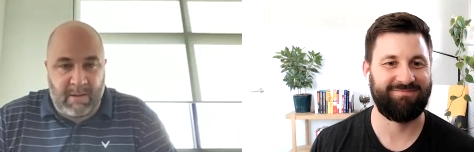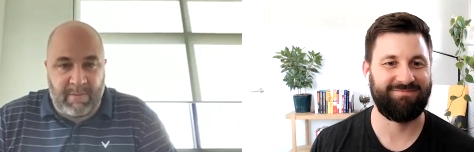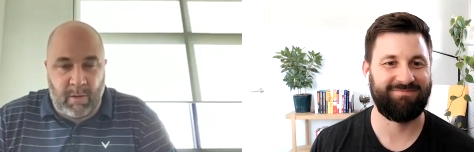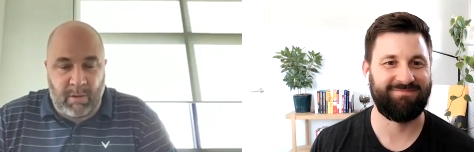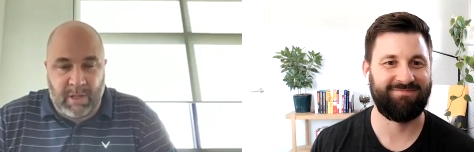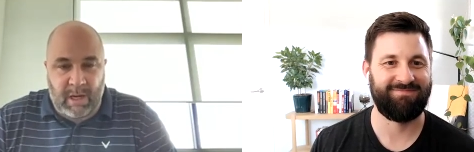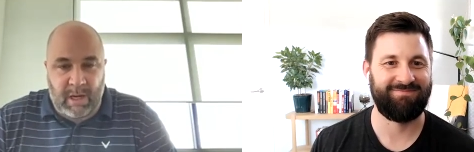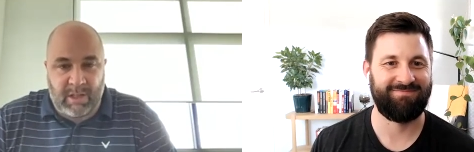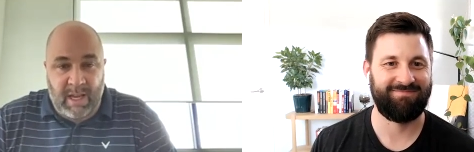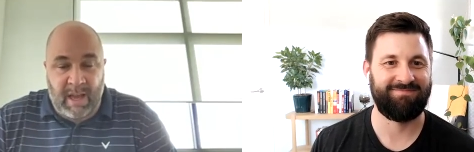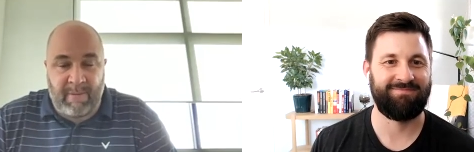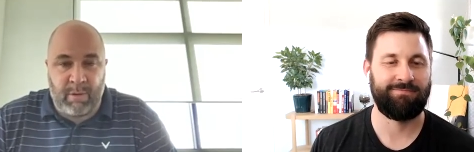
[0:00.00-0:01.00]
Speaker 1: and folks on our
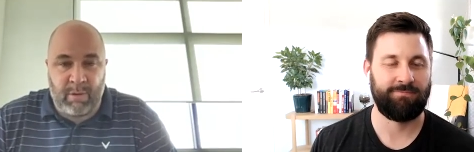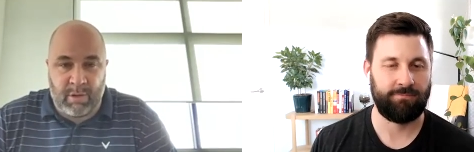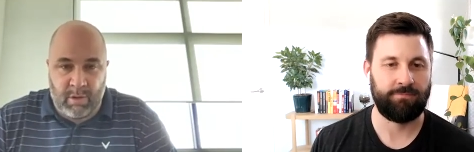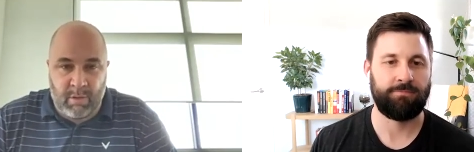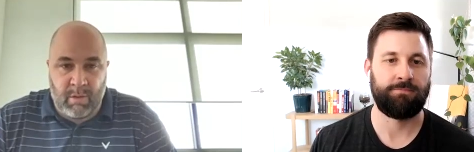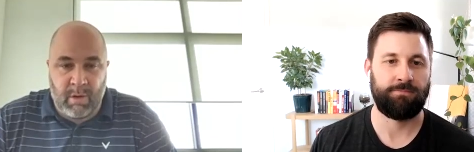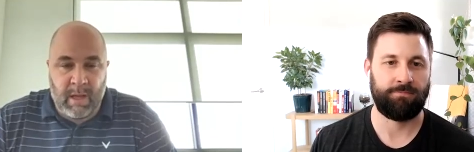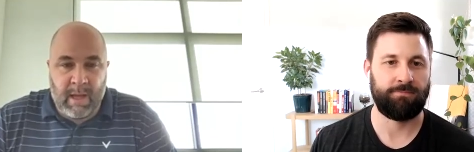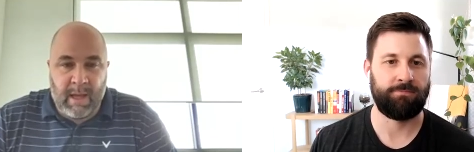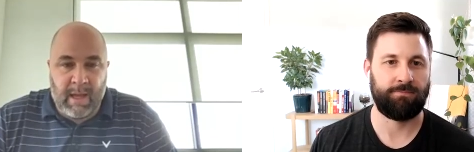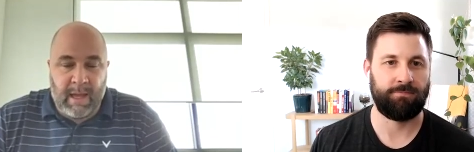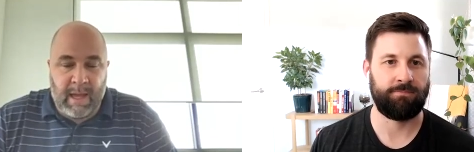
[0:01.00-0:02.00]
staff who do,
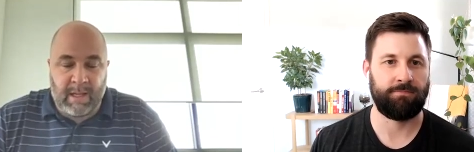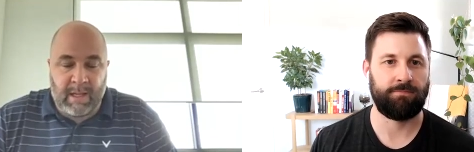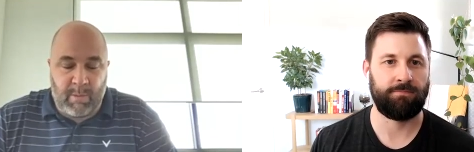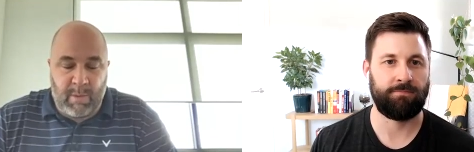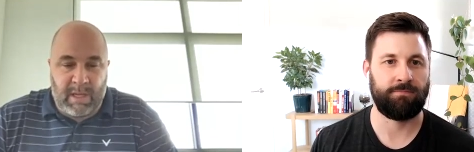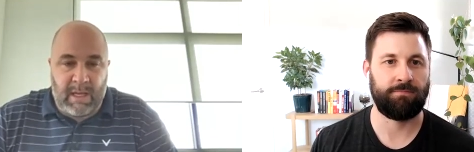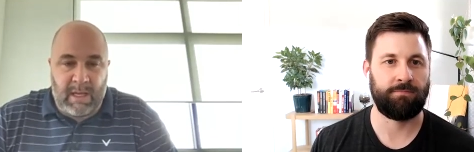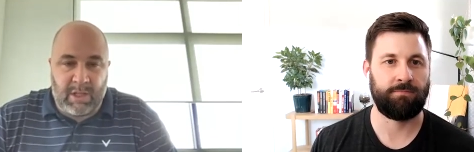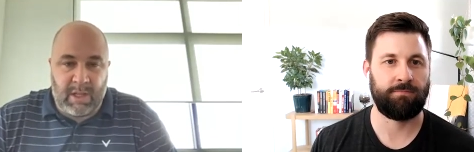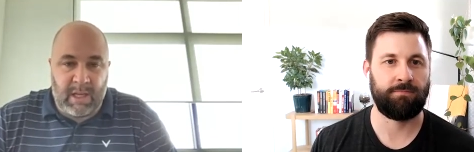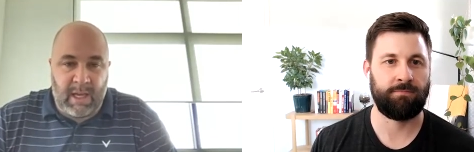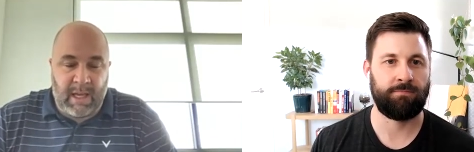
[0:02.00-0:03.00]
and so we can get
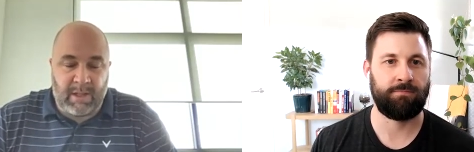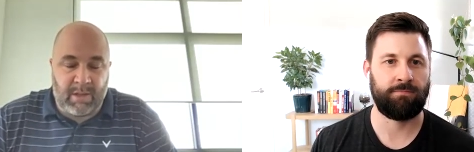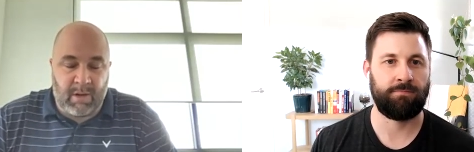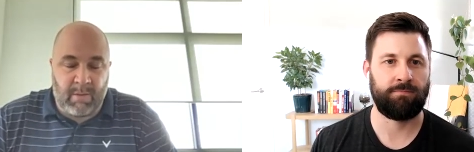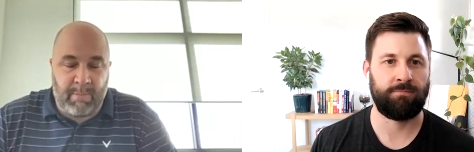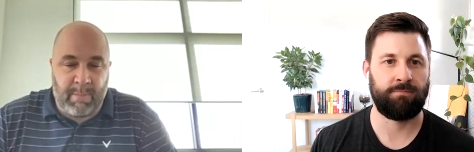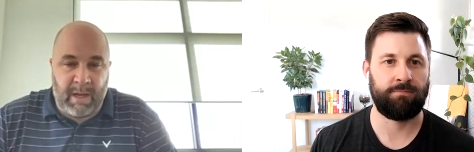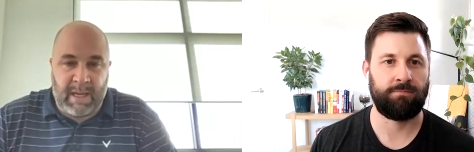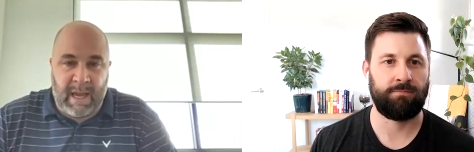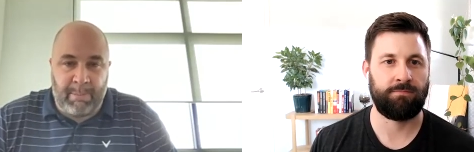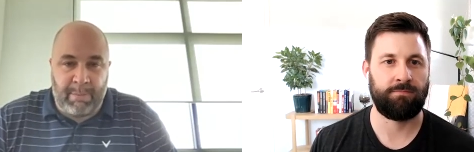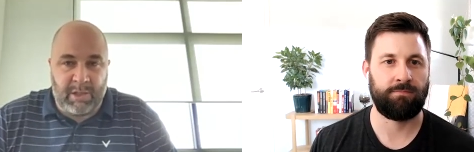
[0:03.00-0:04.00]
you the answer. But
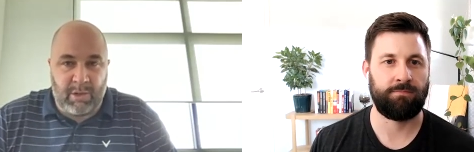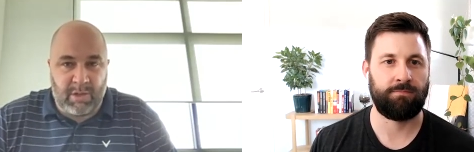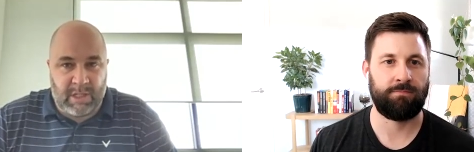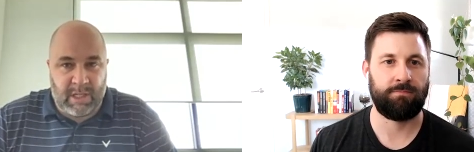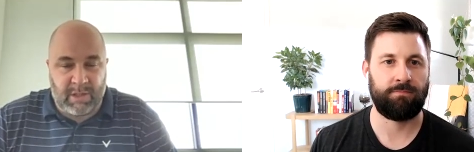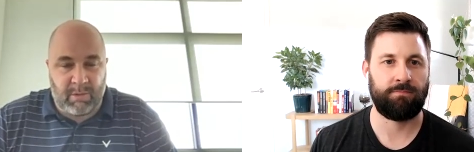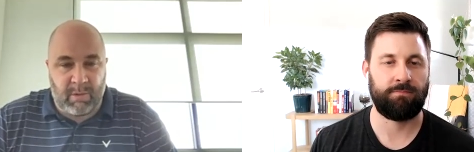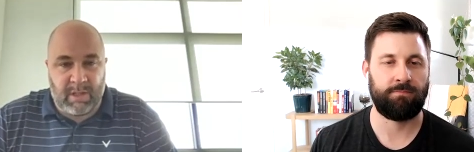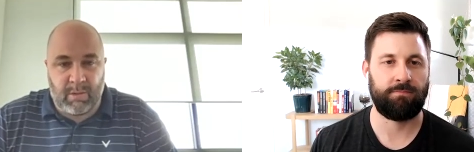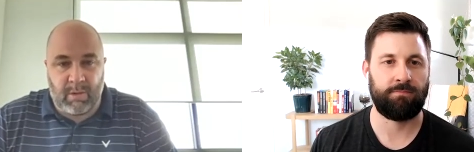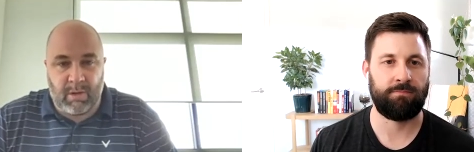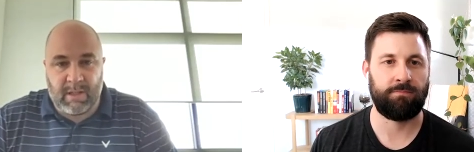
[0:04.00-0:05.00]
yeah, please use this as a
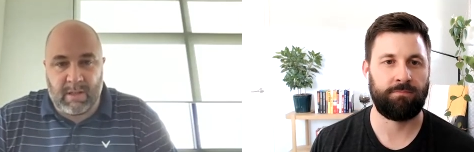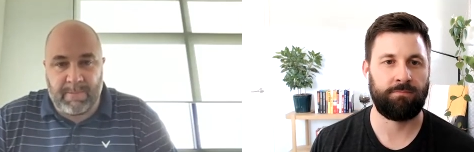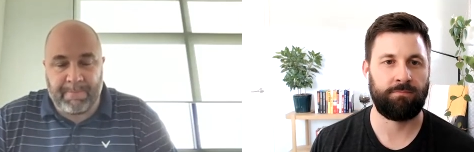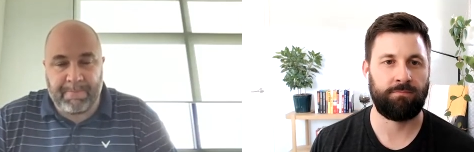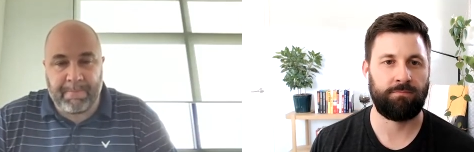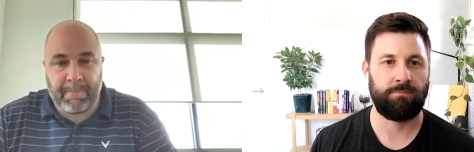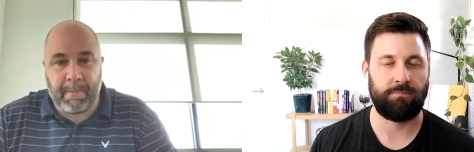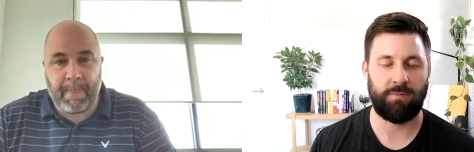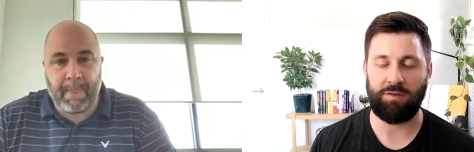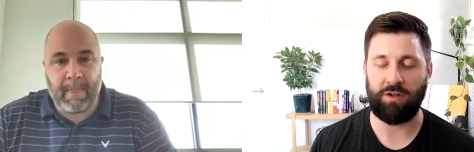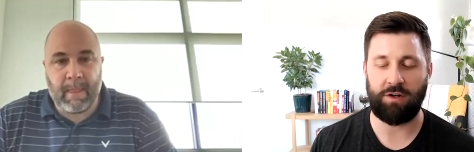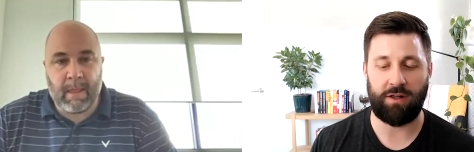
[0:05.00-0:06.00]
resource.
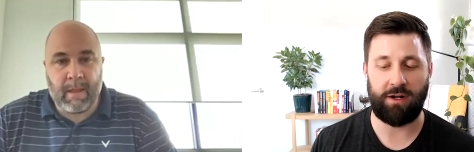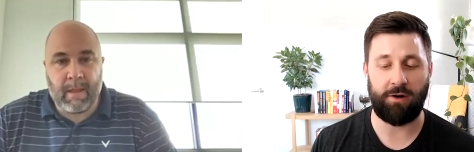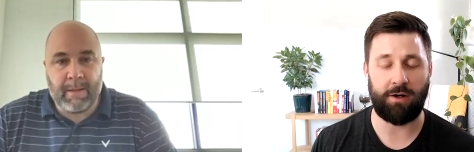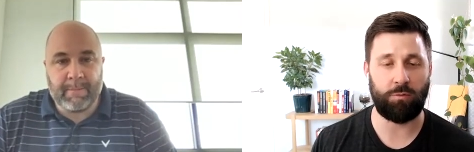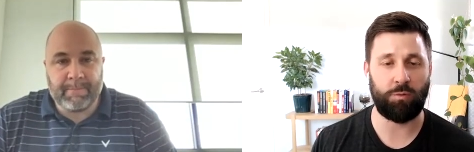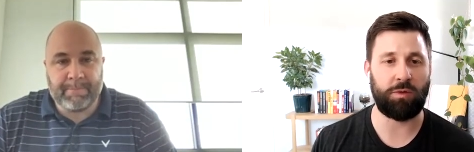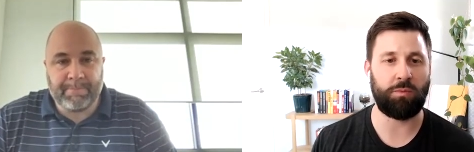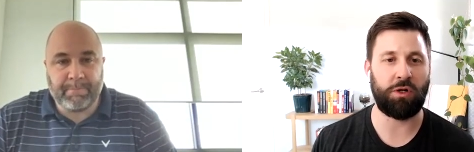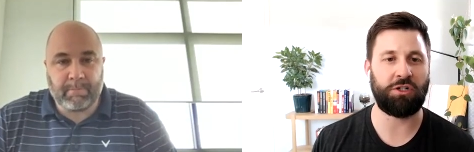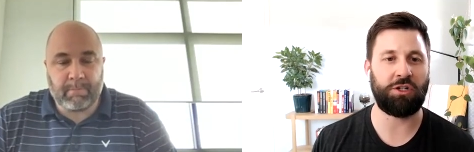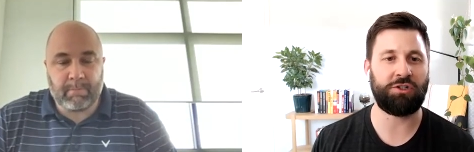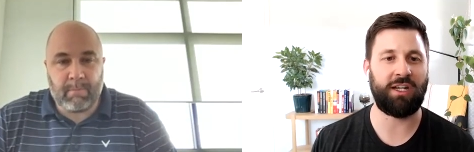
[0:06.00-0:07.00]
Speaker 2: Love to hear that, Eric. Really
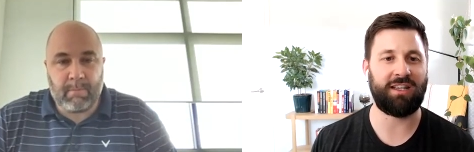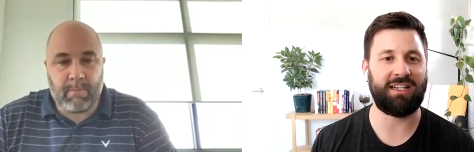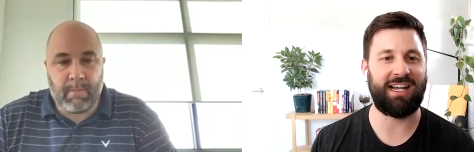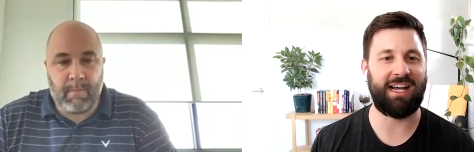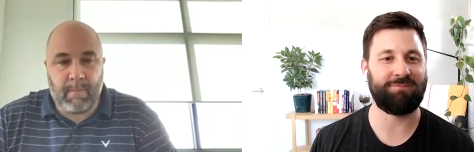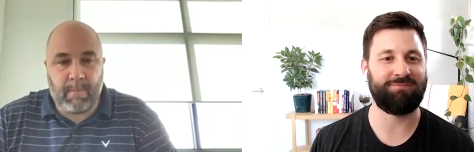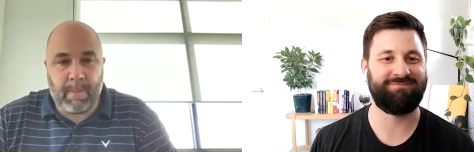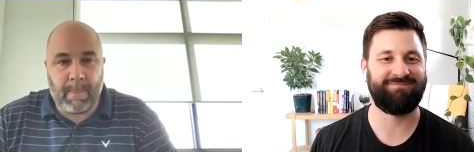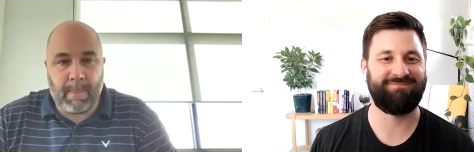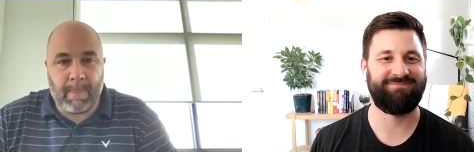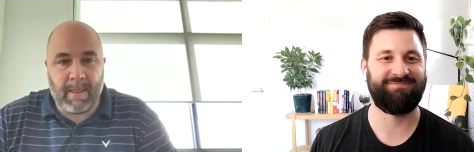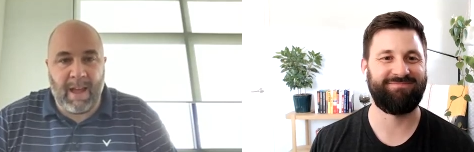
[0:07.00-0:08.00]
appreciate you taking the time.
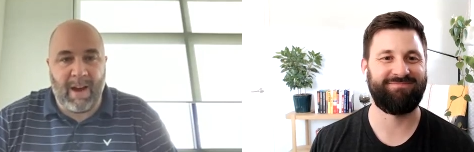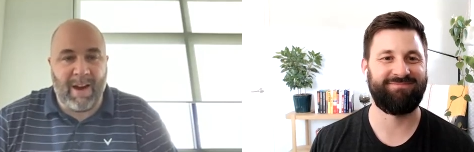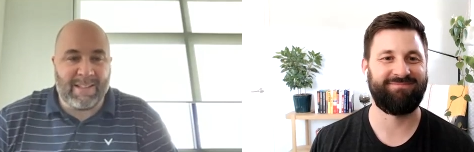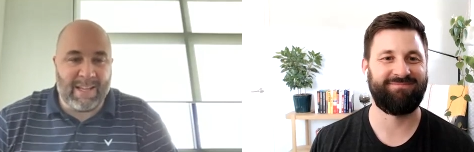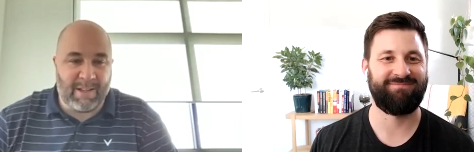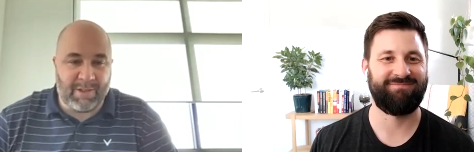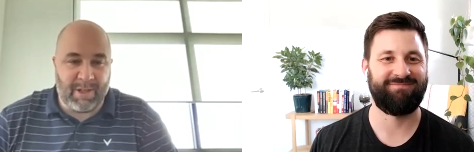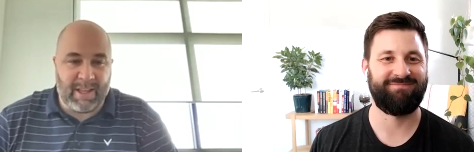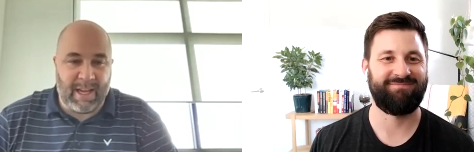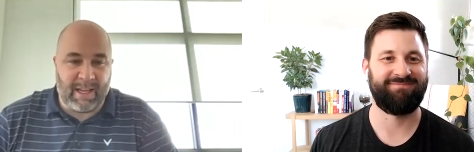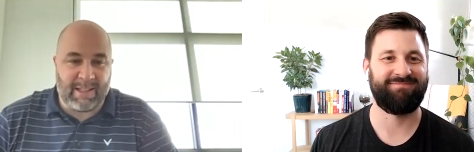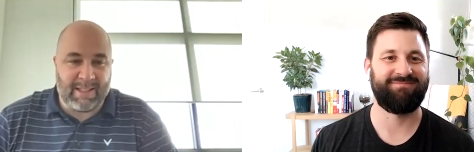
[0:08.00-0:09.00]
Speaker 1: All right. Sounds good.
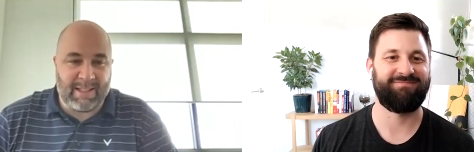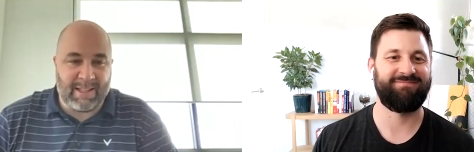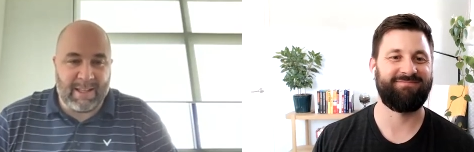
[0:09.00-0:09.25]
Thanks.